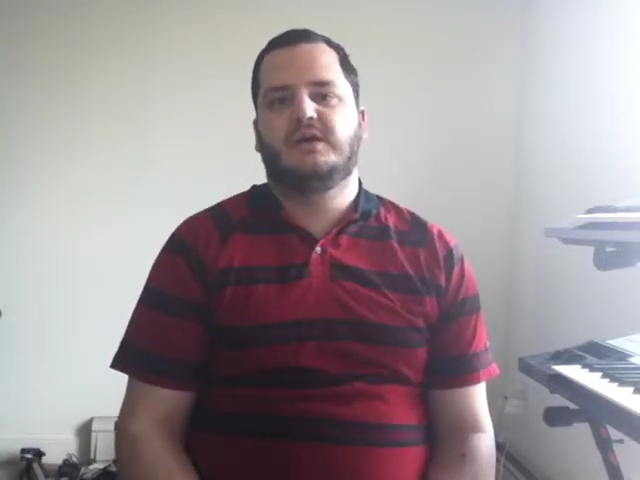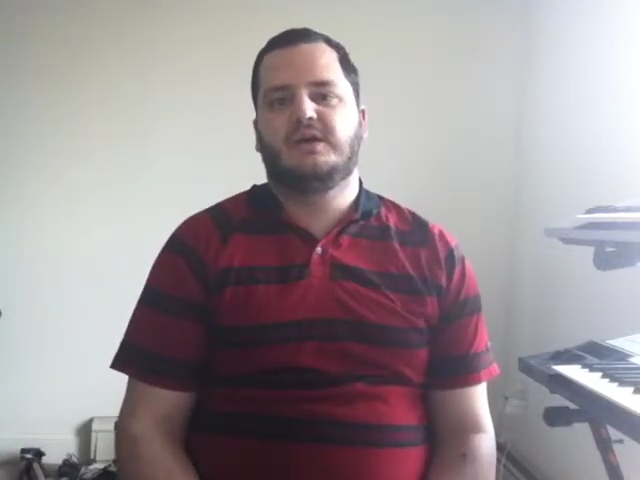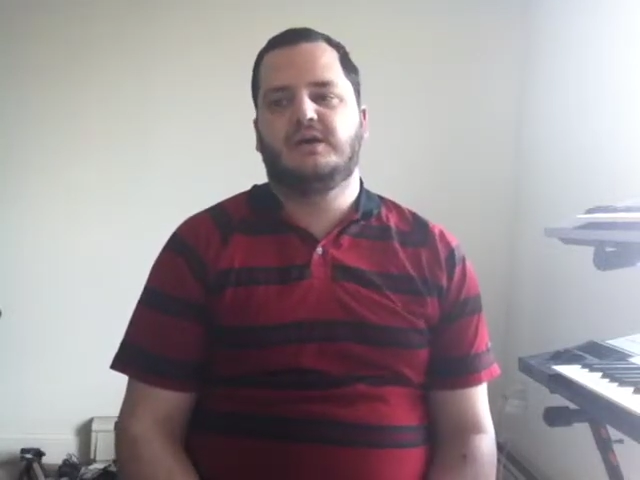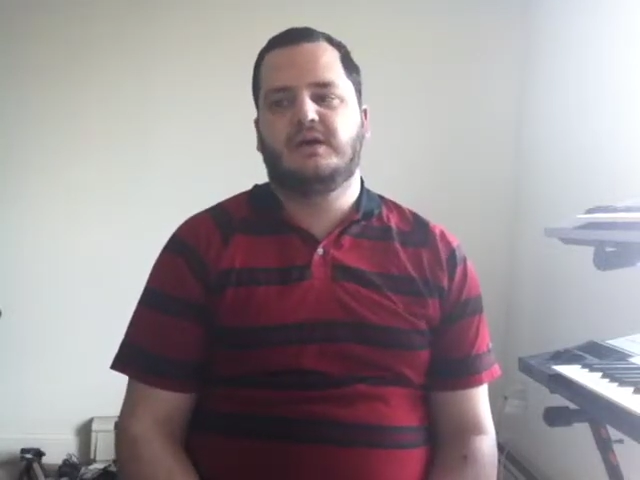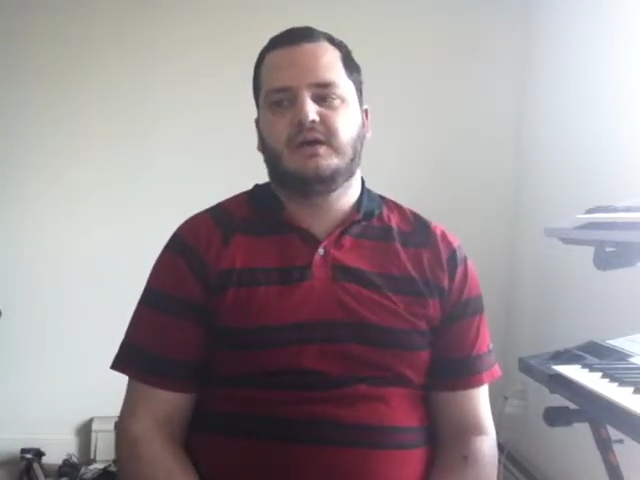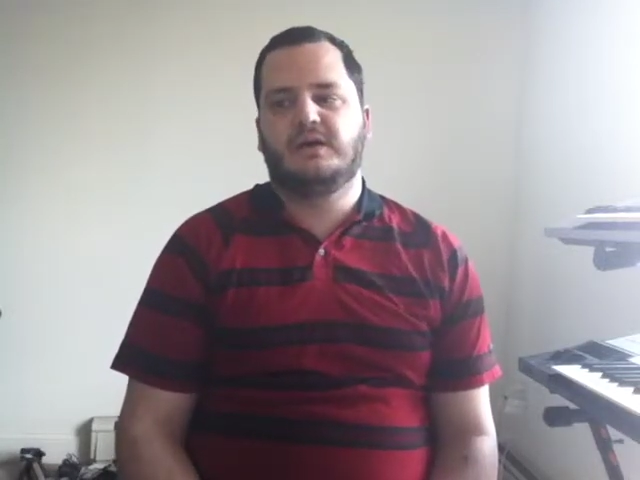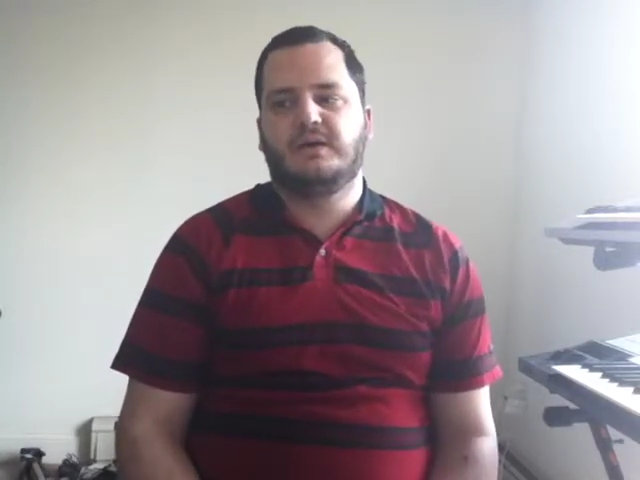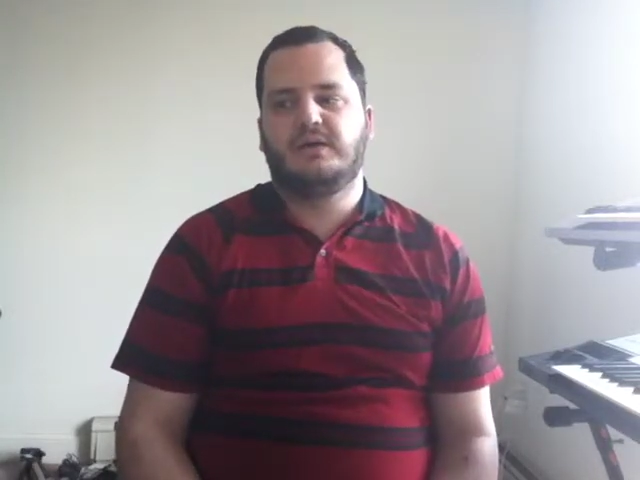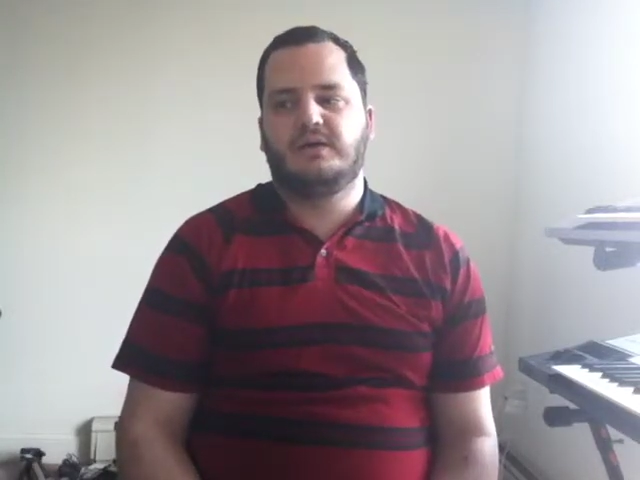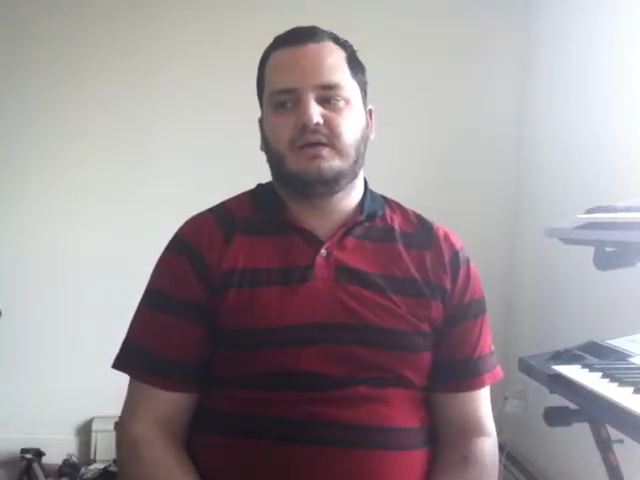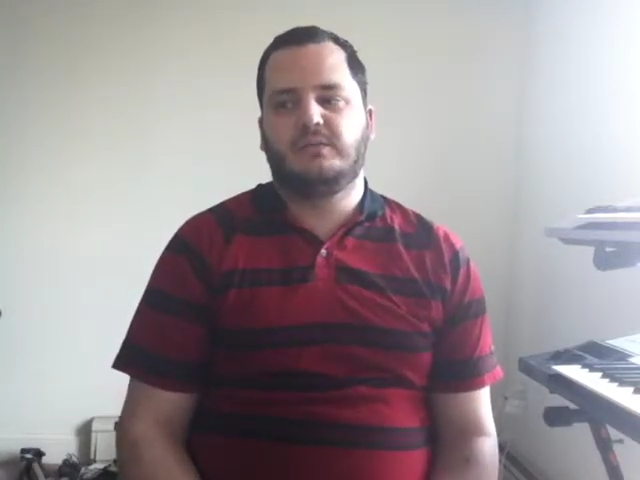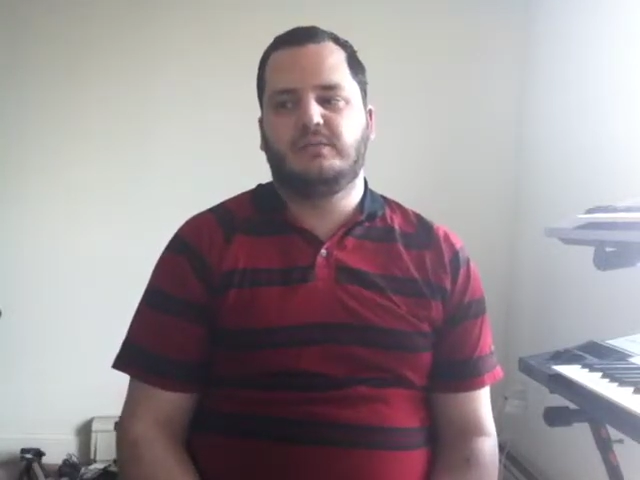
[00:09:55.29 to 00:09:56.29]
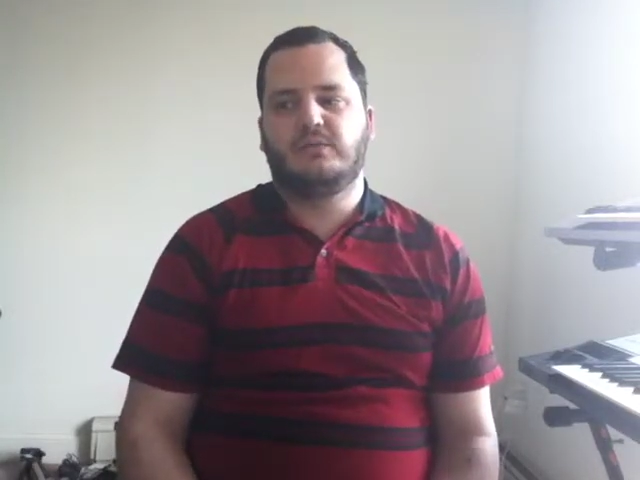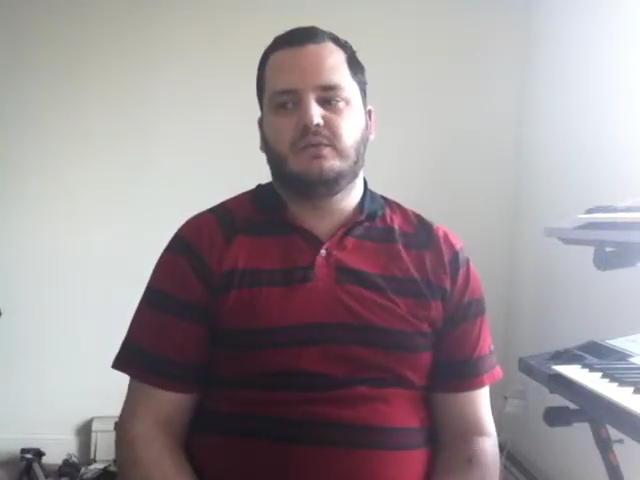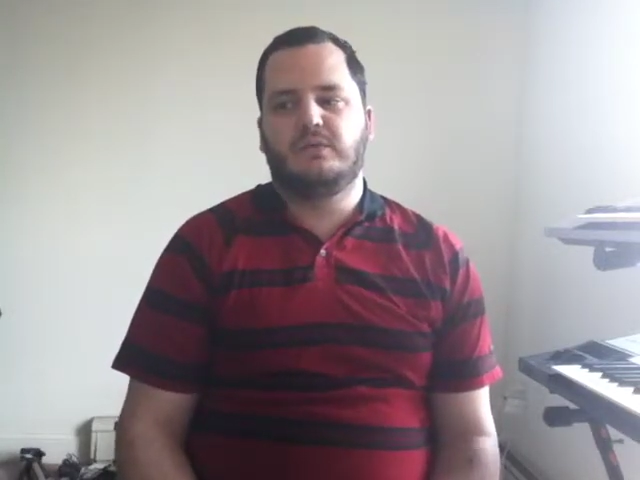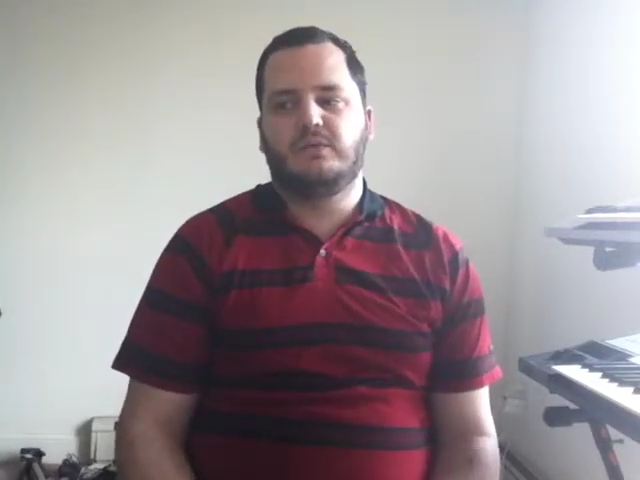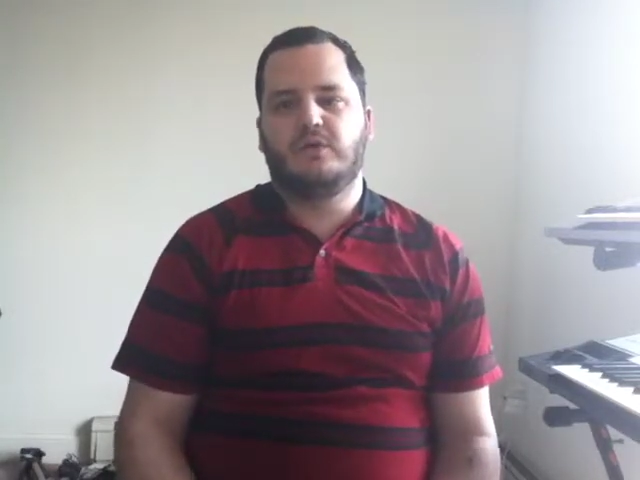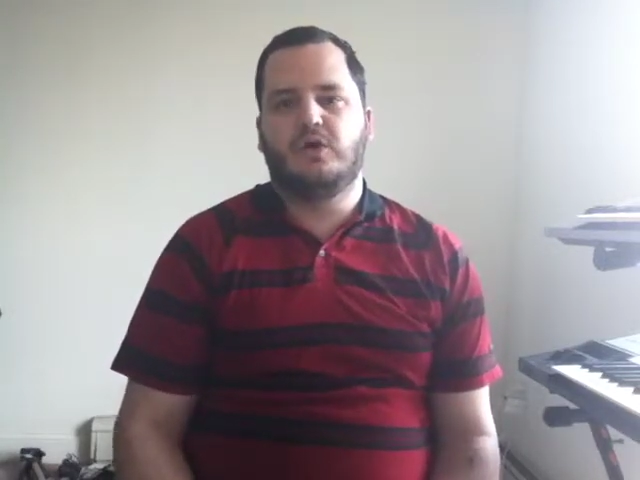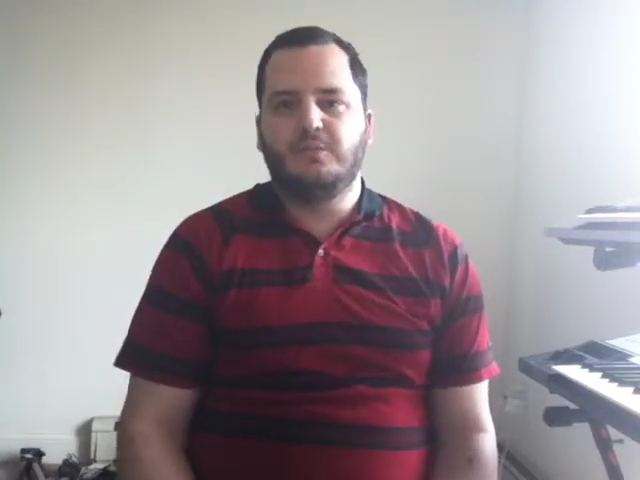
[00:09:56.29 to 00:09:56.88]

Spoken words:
a more